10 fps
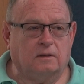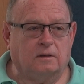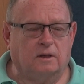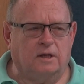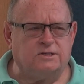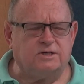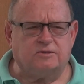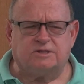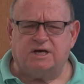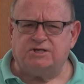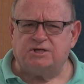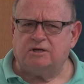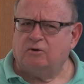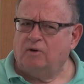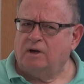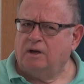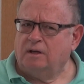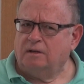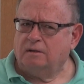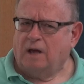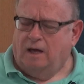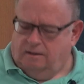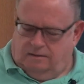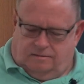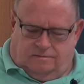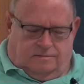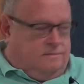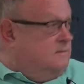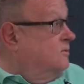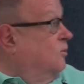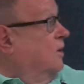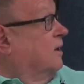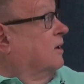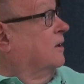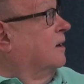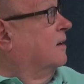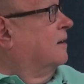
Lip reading: Is there teaching going on? I don't want to get in there.